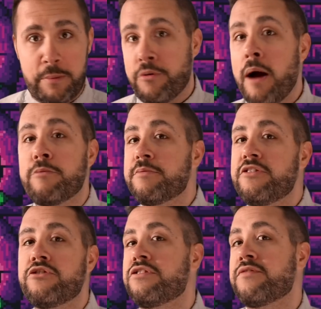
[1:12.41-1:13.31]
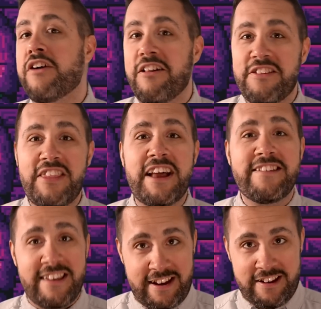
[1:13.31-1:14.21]
I probably shouldn't have called it that a
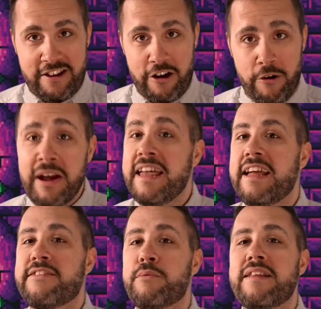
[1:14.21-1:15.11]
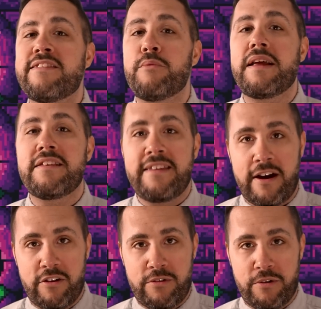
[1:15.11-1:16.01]
second ago. It's Wet'suwet'en
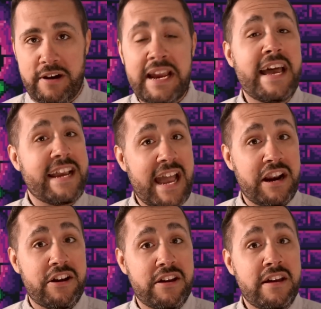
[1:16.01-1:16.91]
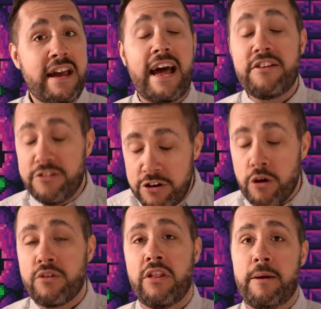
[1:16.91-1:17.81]
territory. Canada has
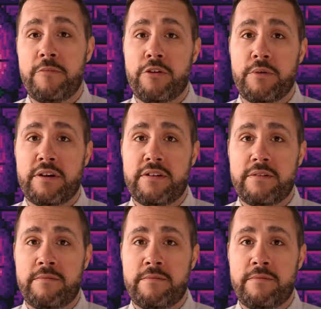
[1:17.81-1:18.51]
no claim to it.